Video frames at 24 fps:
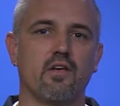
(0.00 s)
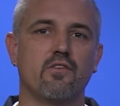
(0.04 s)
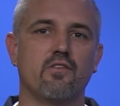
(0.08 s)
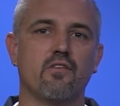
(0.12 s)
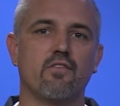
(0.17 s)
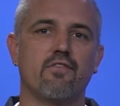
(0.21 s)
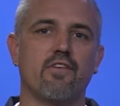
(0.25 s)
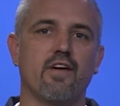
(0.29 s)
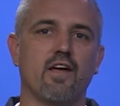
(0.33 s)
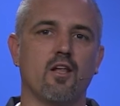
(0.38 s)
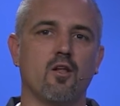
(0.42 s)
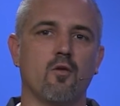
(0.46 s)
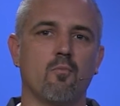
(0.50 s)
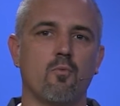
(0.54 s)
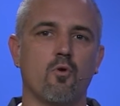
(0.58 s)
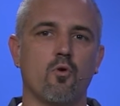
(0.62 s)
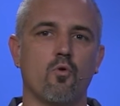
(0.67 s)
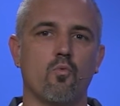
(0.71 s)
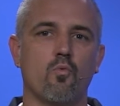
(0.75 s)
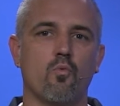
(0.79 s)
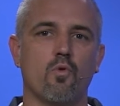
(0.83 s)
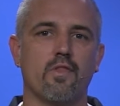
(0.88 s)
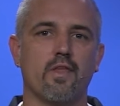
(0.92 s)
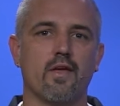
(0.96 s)
is
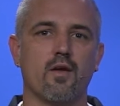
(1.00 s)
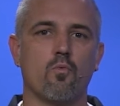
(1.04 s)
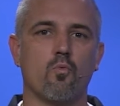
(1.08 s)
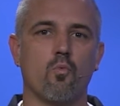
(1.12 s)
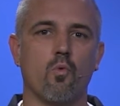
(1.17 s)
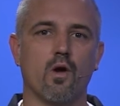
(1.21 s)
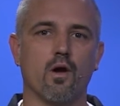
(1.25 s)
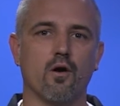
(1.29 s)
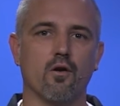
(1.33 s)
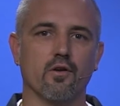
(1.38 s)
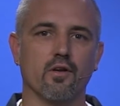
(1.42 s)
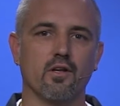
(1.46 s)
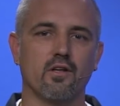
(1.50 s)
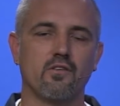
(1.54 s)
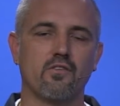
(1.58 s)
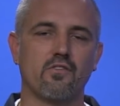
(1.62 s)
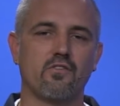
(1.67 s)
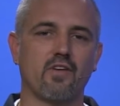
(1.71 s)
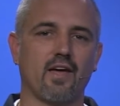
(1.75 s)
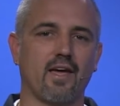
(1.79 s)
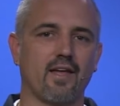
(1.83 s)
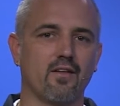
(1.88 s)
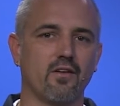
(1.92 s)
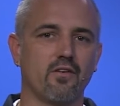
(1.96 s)
available with a welded
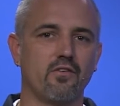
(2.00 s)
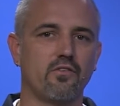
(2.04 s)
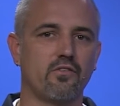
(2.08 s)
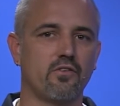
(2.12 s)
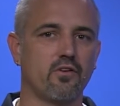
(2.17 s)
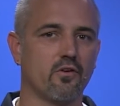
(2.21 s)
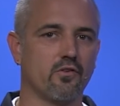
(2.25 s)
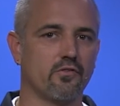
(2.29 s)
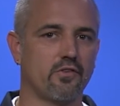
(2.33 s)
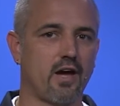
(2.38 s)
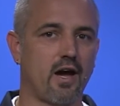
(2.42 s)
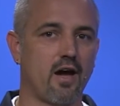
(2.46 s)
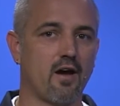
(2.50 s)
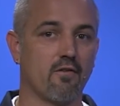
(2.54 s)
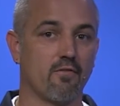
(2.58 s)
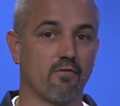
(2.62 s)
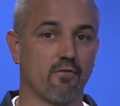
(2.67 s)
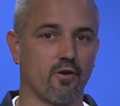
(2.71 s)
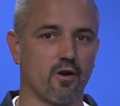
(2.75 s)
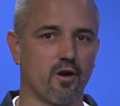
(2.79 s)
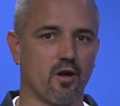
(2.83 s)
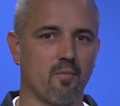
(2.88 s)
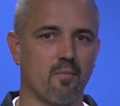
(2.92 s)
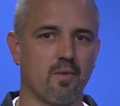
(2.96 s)
stainless steel
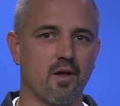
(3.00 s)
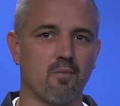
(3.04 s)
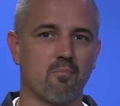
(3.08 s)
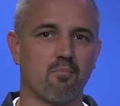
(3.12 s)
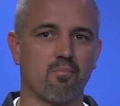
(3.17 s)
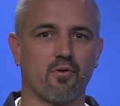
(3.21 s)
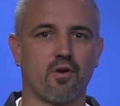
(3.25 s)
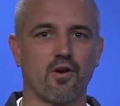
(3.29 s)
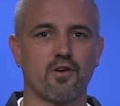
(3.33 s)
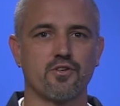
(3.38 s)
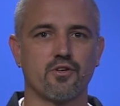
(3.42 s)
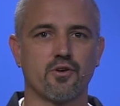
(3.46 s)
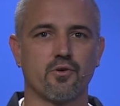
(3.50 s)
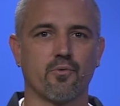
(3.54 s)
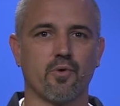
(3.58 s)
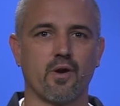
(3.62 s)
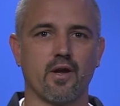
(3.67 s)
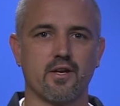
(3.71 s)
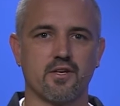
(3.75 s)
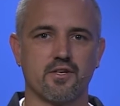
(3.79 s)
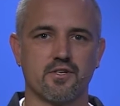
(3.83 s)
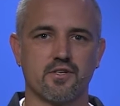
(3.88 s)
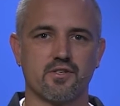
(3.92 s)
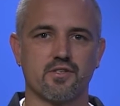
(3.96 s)
diaphragm in pressure
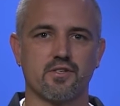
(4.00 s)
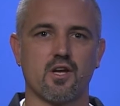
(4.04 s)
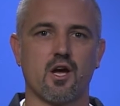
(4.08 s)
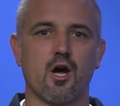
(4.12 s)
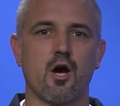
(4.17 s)
ranges